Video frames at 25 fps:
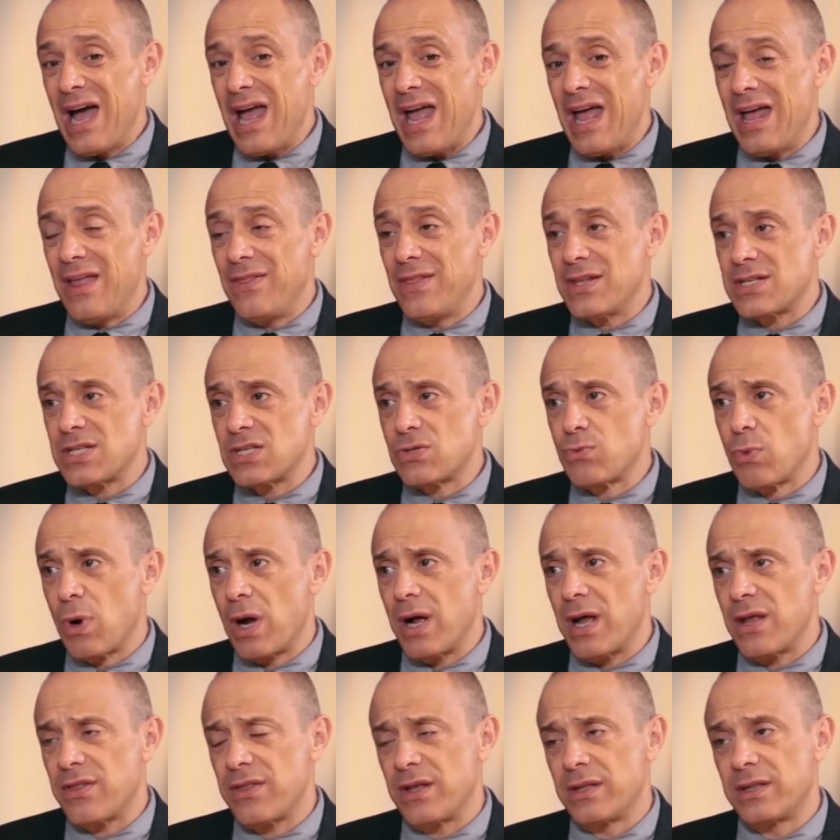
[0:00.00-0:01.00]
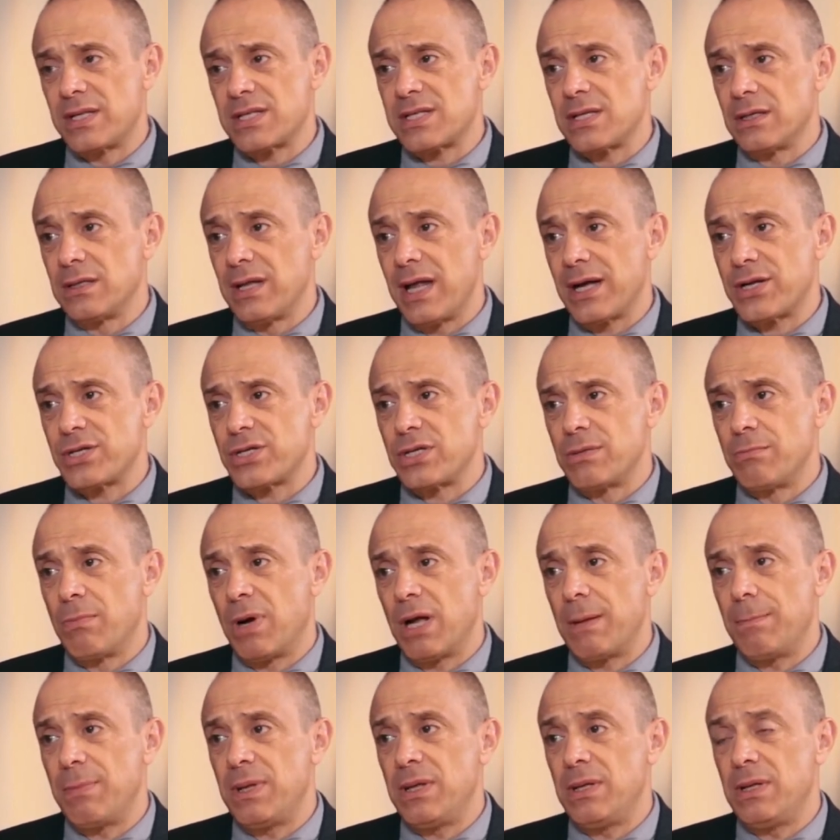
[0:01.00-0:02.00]
And this is why I think this election
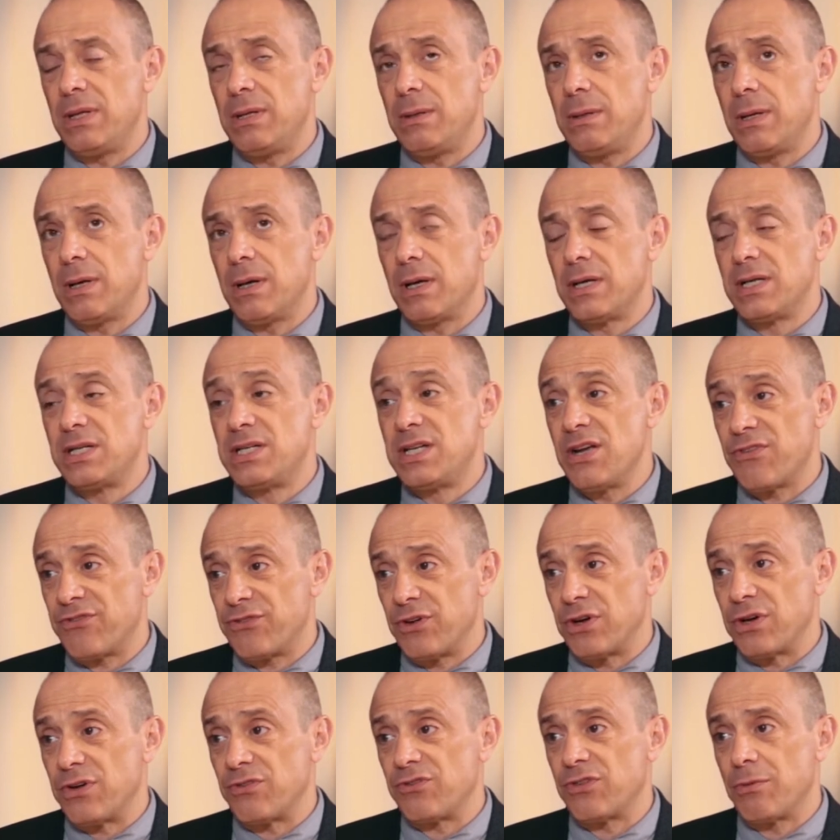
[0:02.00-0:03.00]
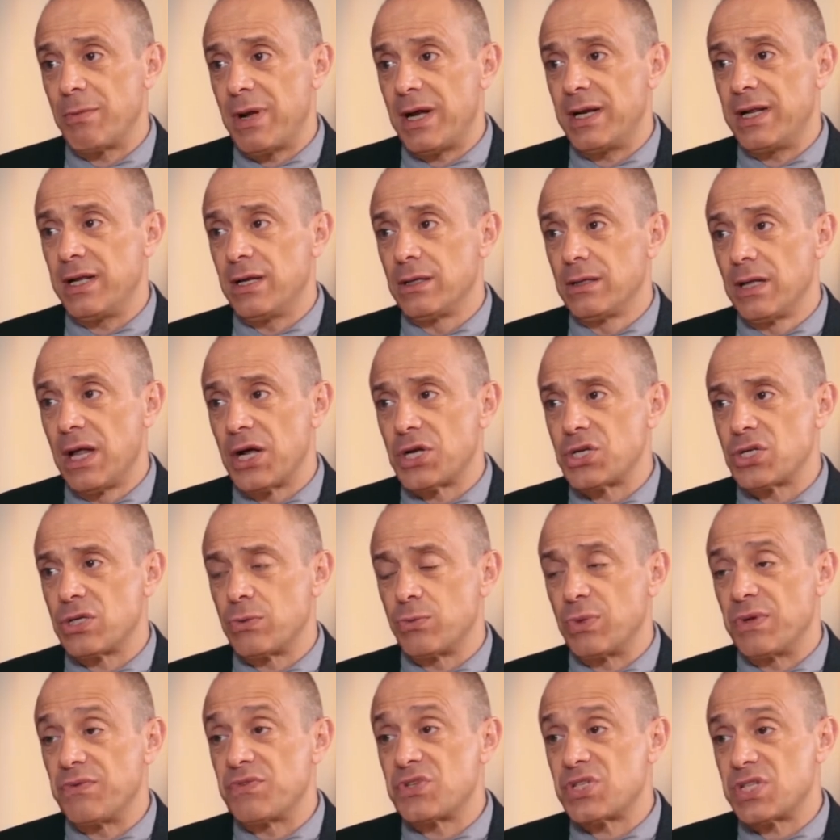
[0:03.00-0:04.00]
might be different from any
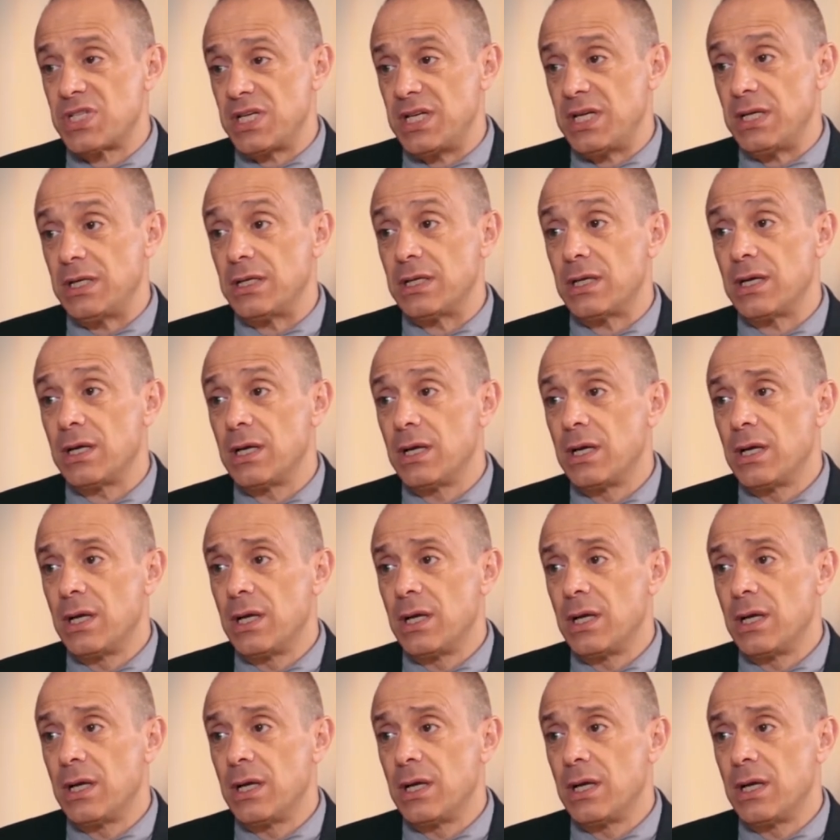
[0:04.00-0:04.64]
election we've seen